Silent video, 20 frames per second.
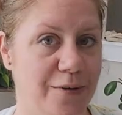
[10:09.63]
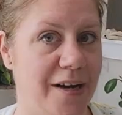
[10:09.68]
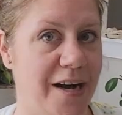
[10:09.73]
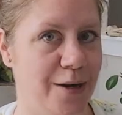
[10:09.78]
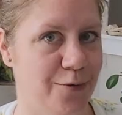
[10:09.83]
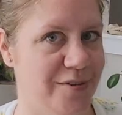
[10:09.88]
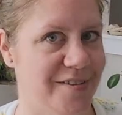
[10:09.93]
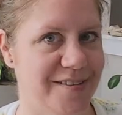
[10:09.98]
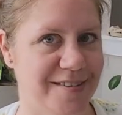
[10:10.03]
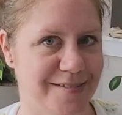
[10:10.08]

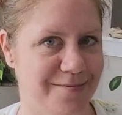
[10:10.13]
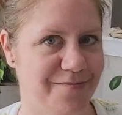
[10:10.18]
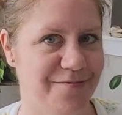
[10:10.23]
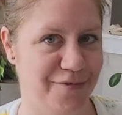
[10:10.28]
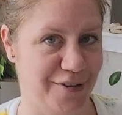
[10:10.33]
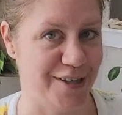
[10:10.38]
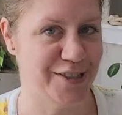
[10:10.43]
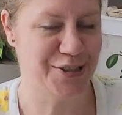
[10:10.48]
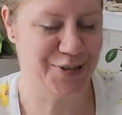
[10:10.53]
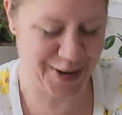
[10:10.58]
was
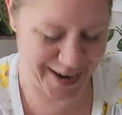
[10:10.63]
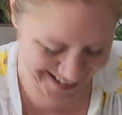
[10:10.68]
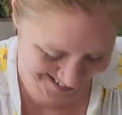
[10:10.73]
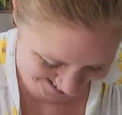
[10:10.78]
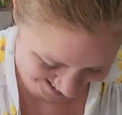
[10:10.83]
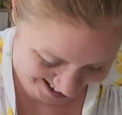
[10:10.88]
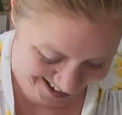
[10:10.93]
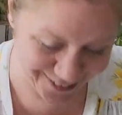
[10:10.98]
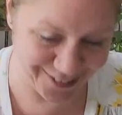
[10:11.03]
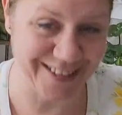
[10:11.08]
frustrated.
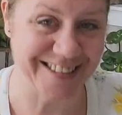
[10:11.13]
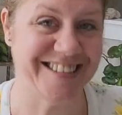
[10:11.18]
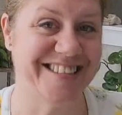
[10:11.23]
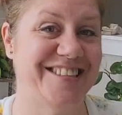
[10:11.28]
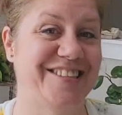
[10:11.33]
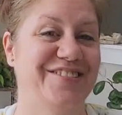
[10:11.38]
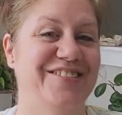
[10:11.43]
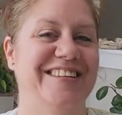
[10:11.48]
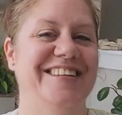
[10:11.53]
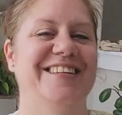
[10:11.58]
I
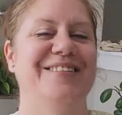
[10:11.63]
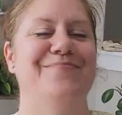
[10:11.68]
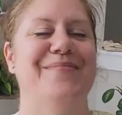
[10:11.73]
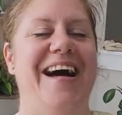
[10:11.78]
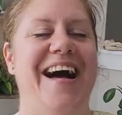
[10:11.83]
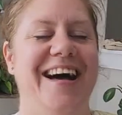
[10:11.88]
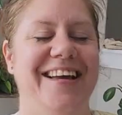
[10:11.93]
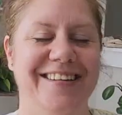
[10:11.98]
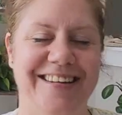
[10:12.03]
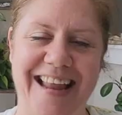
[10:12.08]
was really
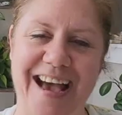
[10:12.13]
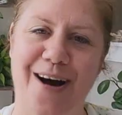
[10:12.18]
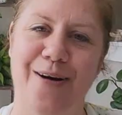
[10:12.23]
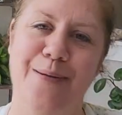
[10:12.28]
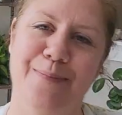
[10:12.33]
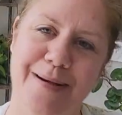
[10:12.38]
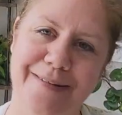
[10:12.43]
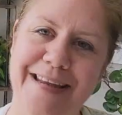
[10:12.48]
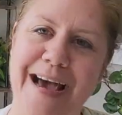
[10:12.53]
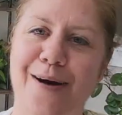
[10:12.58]
mad.
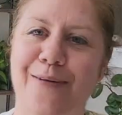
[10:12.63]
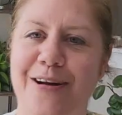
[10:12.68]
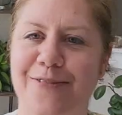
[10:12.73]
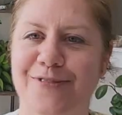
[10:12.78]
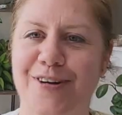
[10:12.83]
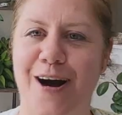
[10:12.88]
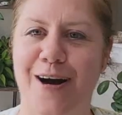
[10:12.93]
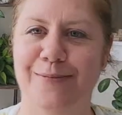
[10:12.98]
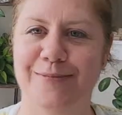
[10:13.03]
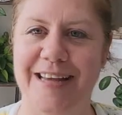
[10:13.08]
Now I've
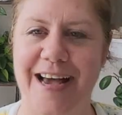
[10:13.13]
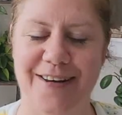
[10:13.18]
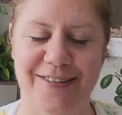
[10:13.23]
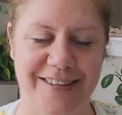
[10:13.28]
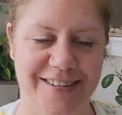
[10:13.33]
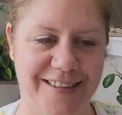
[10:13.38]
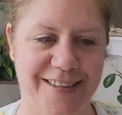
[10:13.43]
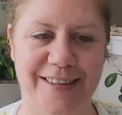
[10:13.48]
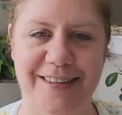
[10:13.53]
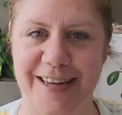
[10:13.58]
calmed down a
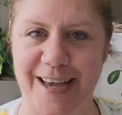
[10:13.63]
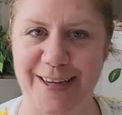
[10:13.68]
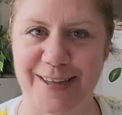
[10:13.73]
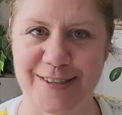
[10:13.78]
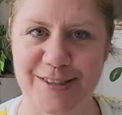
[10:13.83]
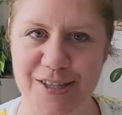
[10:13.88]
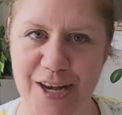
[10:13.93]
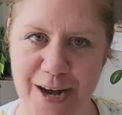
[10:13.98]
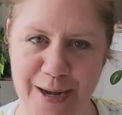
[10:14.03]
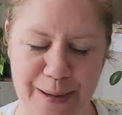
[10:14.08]
little and I
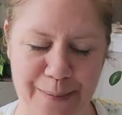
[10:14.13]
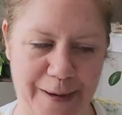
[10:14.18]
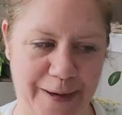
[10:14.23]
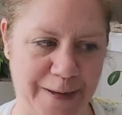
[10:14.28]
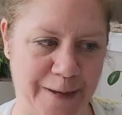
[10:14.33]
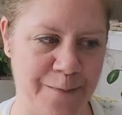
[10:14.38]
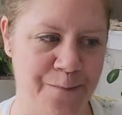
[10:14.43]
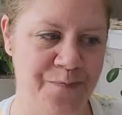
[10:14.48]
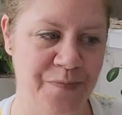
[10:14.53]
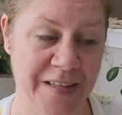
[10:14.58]
can talk about
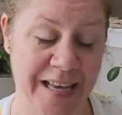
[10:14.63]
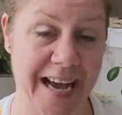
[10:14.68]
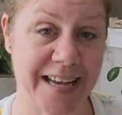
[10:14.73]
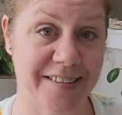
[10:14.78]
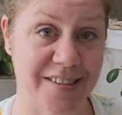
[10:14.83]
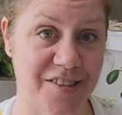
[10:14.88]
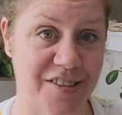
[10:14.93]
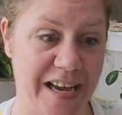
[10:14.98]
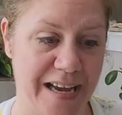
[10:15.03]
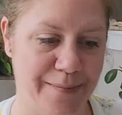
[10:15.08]
it. At
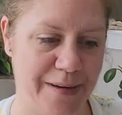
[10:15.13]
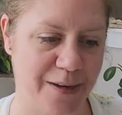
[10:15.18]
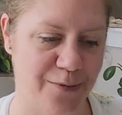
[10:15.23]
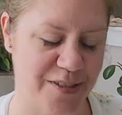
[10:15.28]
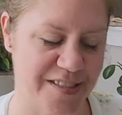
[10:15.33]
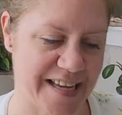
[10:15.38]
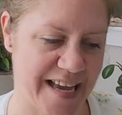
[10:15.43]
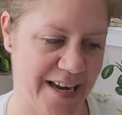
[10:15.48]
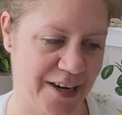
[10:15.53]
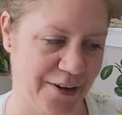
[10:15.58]
the time I
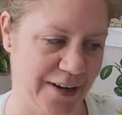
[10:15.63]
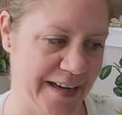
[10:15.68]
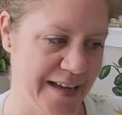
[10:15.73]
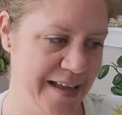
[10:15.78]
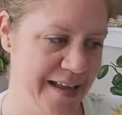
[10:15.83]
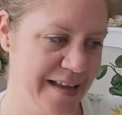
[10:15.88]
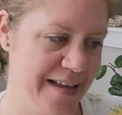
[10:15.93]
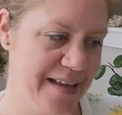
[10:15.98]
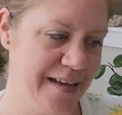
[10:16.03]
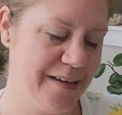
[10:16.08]
was angry.
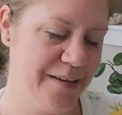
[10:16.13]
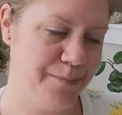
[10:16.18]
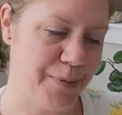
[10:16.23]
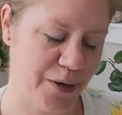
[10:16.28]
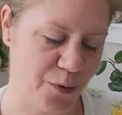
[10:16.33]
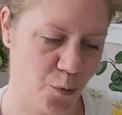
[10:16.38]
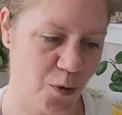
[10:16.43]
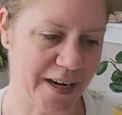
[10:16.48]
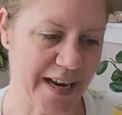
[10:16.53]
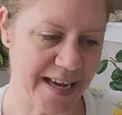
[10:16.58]

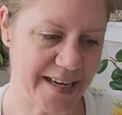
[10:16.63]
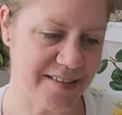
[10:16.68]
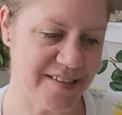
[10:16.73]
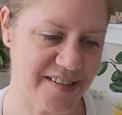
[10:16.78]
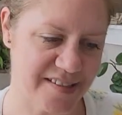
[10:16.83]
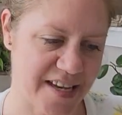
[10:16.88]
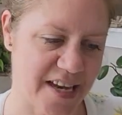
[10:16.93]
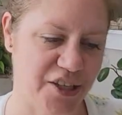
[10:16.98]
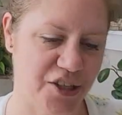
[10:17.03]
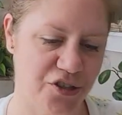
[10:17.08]
But what I
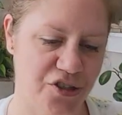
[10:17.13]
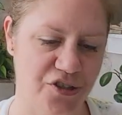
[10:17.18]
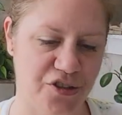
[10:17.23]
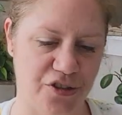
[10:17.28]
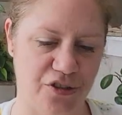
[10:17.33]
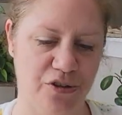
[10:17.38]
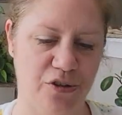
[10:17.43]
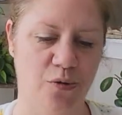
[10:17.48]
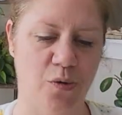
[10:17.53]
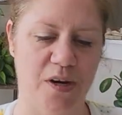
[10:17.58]
decided to
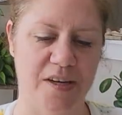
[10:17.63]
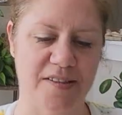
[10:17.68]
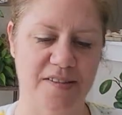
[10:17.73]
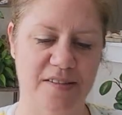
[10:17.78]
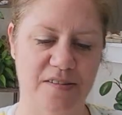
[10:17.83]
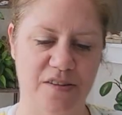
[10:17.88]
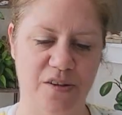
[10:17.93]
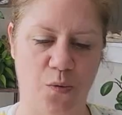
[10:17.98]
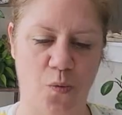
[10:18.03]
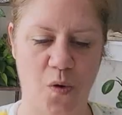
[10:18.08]
do
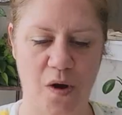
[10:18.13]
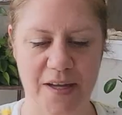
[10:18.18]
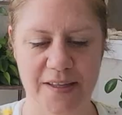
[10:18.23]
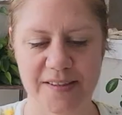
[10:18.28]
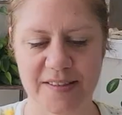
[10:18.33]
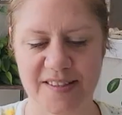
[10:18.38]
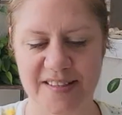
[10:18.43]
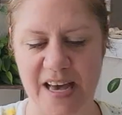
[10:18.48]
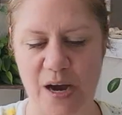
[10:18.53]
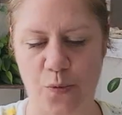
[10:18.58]
was the
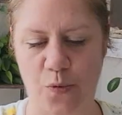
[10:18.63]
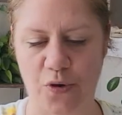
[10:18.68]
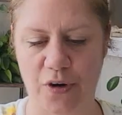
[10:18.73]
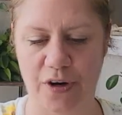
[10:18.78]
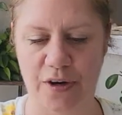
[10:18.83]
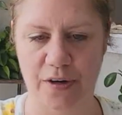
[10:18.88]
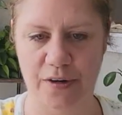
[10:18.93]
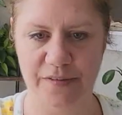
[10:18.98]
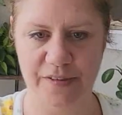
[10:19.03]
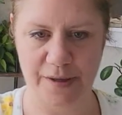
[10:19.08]
ones that
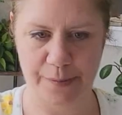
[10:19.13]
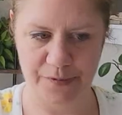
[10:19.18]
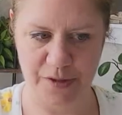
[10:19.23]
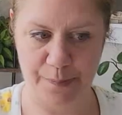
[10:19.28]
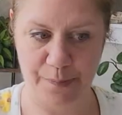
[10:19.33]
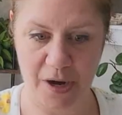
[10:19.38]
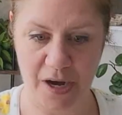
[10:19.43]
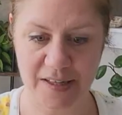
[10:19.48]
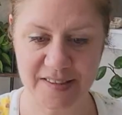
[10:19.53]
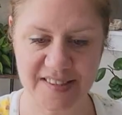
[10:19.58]
were, the
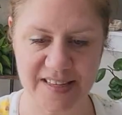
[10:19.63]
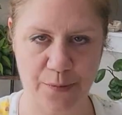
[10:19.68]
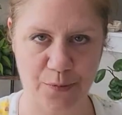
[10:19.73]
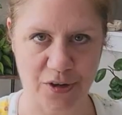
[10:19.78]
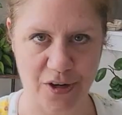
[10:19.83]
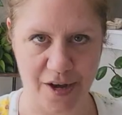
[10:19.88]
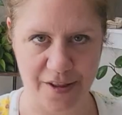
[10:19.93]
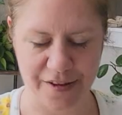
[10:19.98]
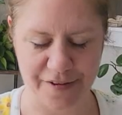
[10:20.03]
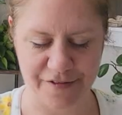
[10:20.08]
pods that
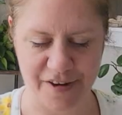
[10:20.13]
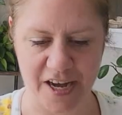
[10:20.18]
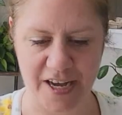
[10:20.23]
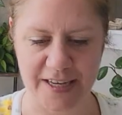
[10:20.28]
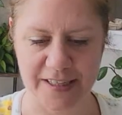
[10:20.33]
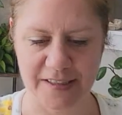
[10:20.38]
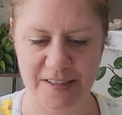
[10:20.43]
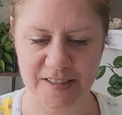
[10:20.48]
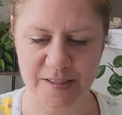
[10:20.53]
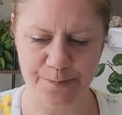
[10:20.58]
were on the
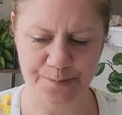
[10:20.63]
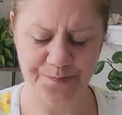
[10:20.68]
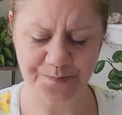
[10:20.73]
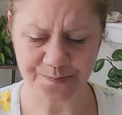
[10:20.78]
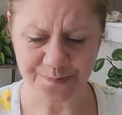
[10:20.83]
vines